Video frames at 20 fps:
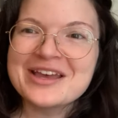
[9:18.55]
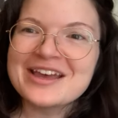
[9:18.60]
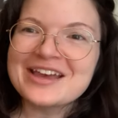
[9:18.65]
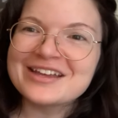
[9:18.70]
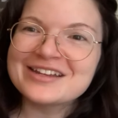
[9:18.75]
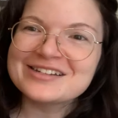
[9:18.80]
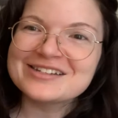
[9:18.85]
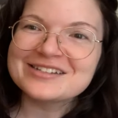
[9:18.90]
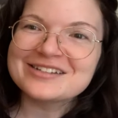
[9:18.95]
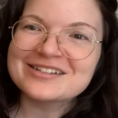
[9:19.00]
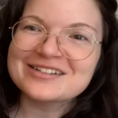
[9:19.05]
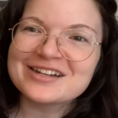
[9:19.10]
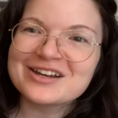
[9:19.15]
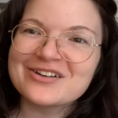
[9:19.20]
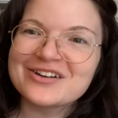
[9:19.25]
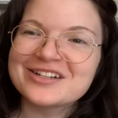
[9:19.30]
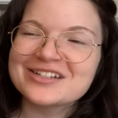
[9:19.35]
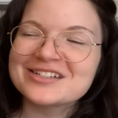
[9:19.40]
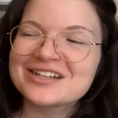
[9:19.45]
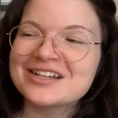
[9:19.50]
And now
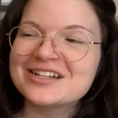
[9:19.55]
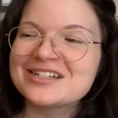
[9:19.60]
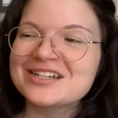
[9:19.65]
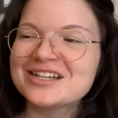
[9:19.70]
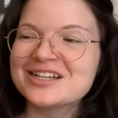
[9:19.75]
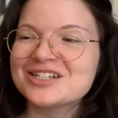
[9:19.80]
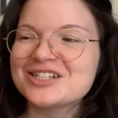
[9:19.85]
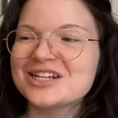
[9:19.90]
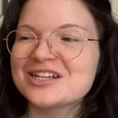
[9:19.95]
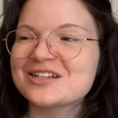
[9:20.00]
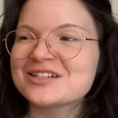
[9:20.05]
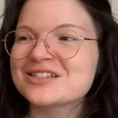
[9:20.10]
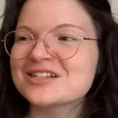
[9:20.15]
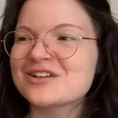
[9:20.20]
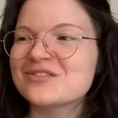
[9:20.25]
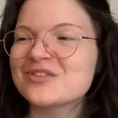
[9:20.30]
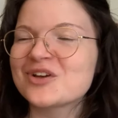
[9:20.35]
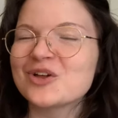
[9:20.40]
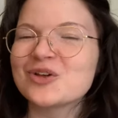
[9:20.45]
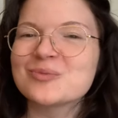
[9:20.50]
I decided to take a chance
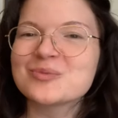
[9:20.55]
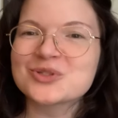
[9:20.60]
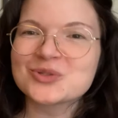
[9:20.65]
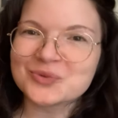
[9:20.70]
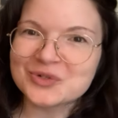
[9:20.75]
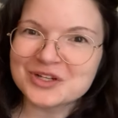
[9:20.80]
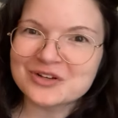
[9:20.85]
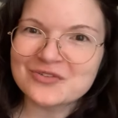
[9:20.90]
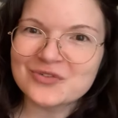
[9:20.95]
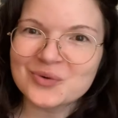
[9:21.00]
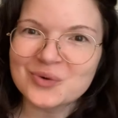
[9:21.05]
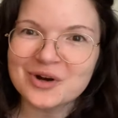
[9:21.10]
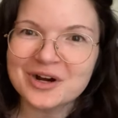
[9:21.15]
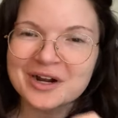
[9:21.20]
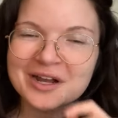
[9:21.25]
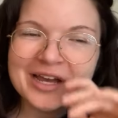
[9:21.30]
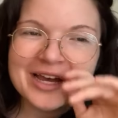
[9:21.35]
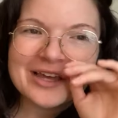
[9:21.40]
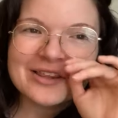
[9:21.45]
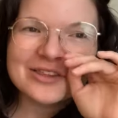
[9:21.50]
on volumes 3 and 4.